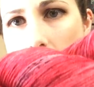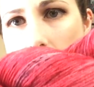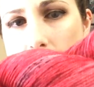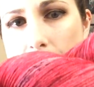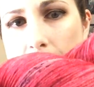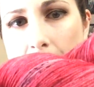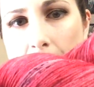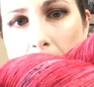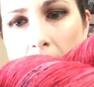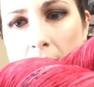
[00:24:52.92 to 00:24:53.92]
It's
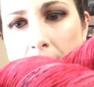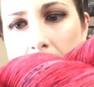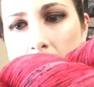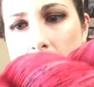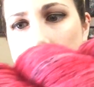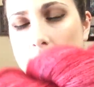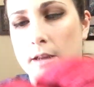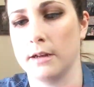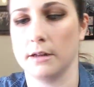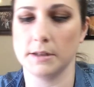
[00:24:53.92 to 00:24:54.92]
very red,
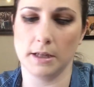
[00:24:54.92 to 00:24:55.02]
and I'll